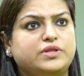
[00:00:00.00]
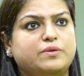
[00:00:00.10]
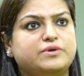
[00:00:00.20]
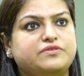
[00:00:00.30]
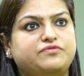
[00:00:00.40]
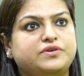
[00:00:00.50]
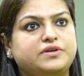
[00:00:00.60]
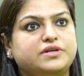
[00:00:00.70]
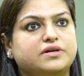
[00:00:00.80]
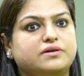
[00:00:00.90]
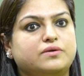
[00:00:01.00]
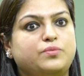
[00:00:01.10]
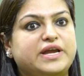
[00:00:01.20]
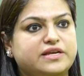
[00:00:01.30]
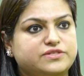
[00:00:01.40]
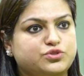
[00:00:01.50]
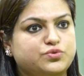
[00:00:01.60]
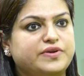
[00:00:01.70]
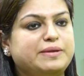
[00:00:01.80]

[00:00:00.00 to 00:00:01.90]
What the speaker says: there were different ways to